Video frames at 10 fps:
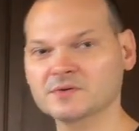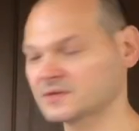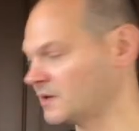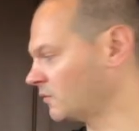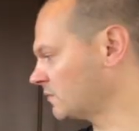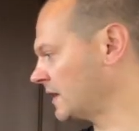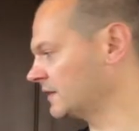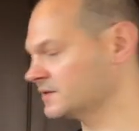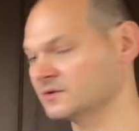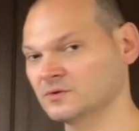so we're ready
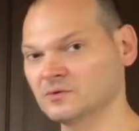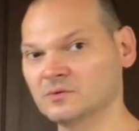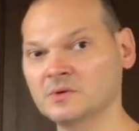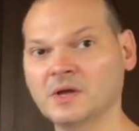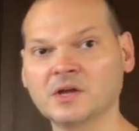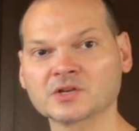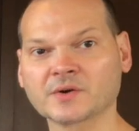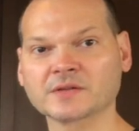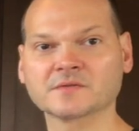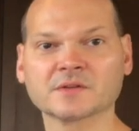to
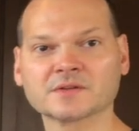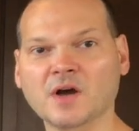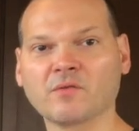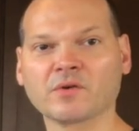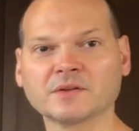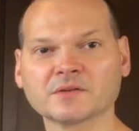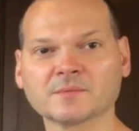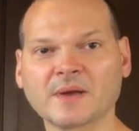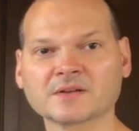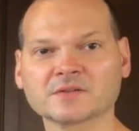transfer this over into the
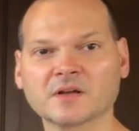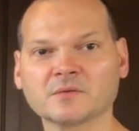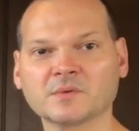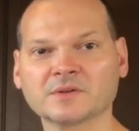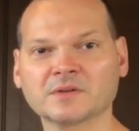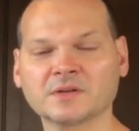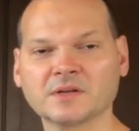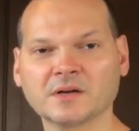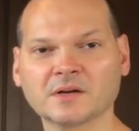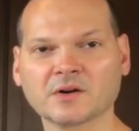mash tun with
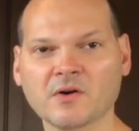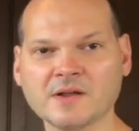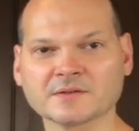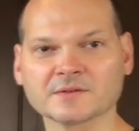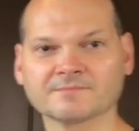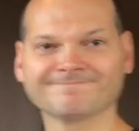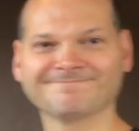the grains.